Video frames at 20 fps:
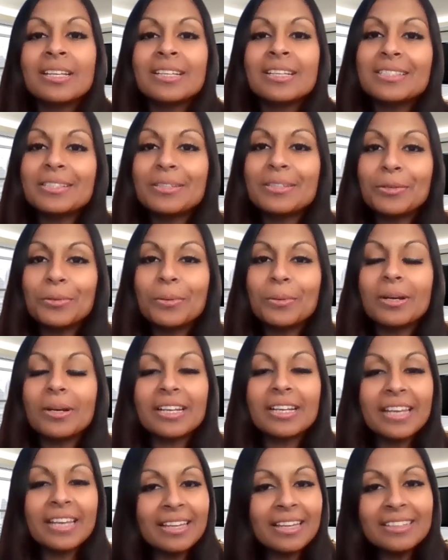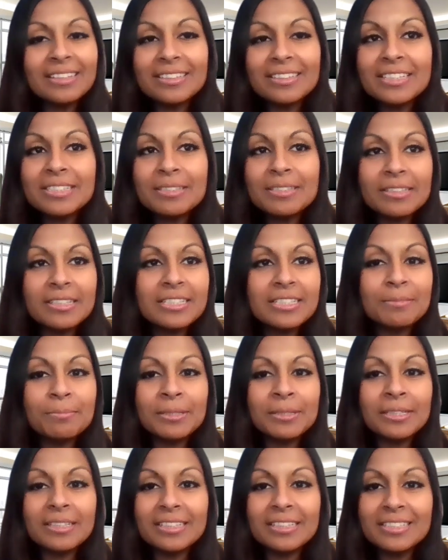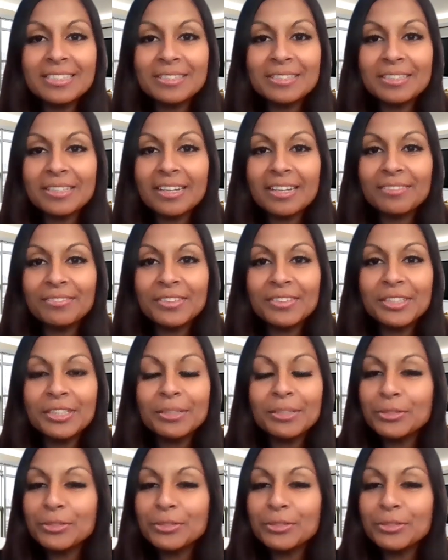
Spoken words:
So again, this video